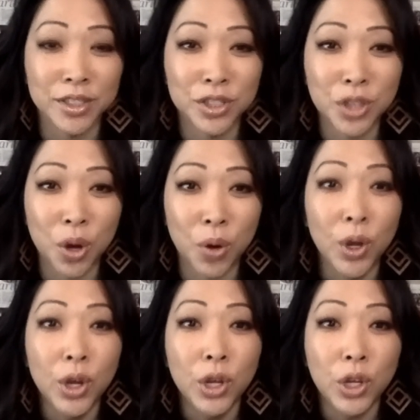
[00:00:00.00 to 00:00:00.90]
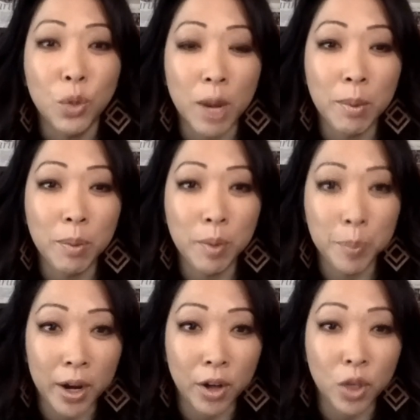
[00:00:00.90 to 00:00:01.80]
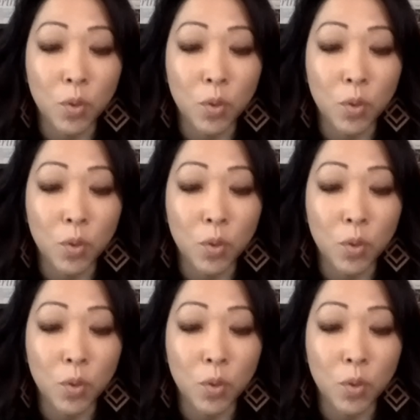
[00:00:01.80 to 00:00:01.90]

And so you want to be prepared.